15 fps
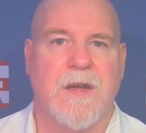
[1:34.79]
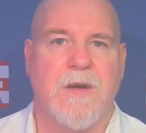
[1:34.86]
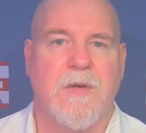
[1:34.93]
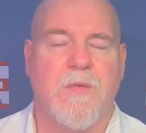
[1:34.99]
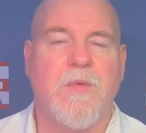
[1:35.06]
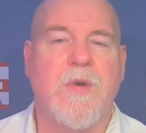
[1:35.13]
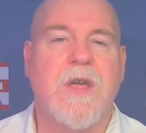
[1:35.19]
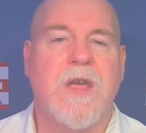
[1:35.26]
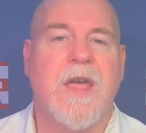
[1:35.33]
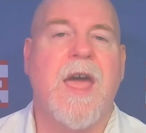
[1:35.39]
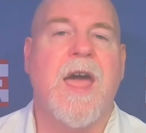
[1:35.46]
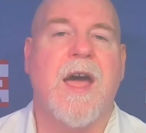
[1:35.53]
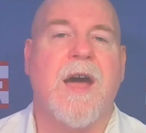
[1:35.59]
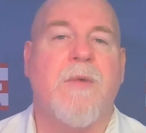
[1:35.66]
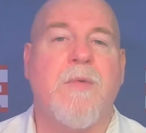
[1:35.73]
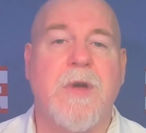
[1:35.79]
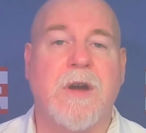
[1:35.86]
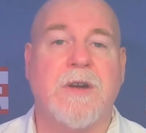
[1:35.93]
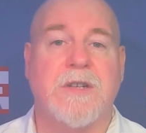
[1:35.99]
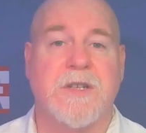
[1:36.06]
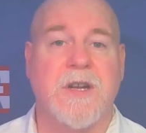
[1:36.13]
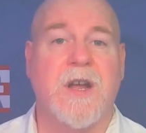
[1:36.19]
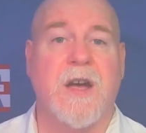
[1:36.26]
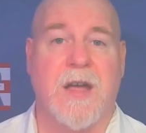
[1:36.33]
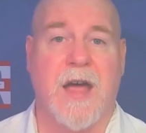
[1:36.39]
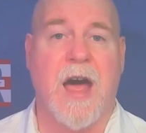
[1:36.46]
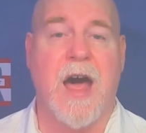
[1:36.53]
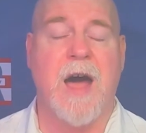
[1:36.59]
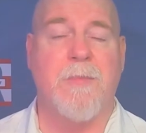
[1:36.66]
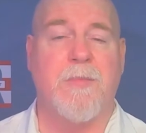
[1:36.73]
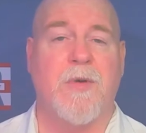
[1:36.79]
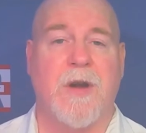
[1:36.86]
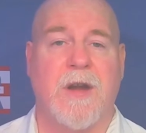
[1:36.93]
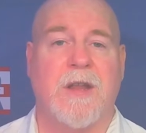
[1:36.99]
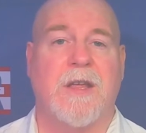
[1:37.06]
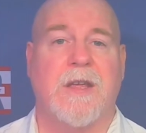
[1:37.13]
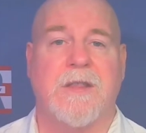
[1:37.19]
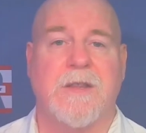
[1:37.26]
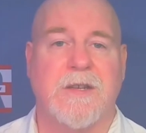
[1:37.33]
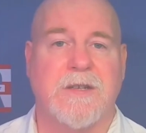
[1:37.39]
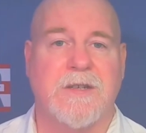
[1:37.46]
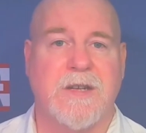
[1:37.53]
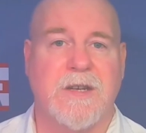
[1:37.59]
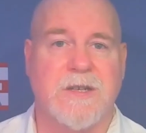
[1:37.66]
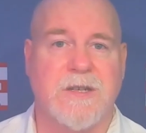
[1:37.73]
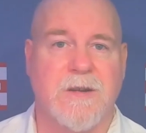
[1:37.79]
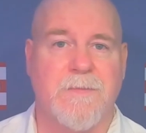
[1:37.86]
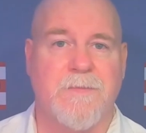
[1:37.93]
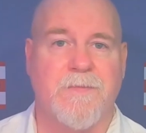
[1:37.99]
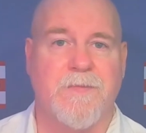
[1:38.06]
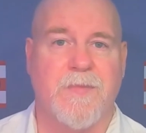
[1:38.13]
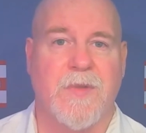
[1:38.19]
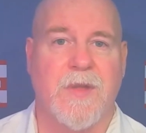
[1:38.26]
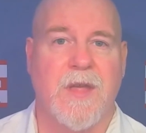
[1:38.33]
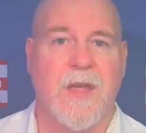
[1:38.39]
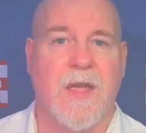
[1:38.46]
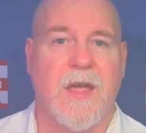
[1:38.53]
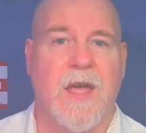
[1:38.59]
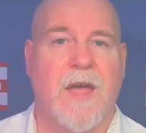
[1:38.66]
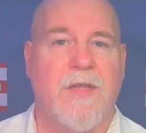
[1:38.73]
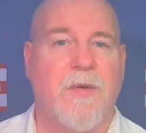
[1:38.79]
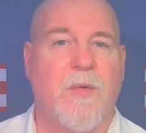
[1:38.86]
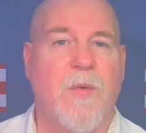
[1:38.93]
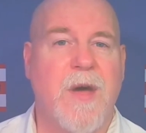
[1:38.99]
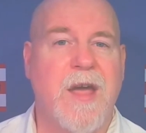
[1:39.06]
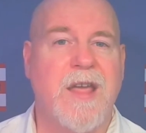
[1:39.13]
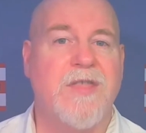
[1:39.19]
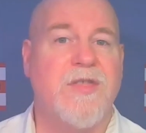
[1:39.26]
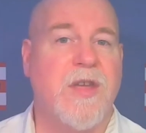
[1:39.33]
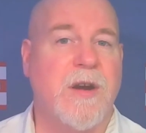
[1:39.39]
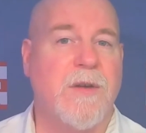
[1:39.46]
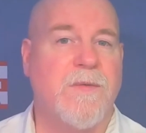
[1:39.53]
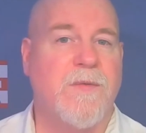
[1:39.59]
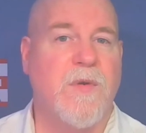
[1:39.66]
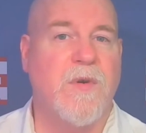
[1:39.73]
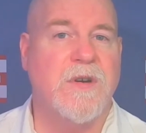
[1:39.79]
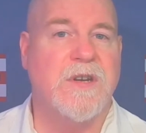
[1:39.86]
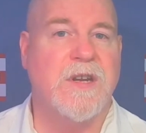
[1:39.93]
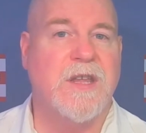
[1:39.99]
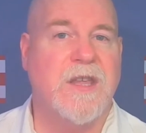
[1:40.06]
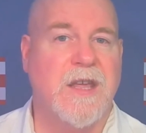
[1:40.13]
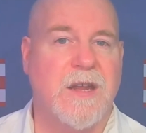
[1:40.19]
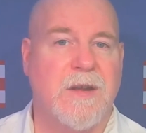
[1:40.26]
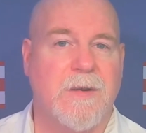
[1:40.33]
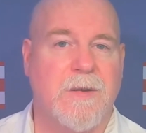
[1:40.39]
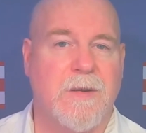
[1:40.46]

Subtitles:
we are stuck operating in this system. And the way, therefore, to get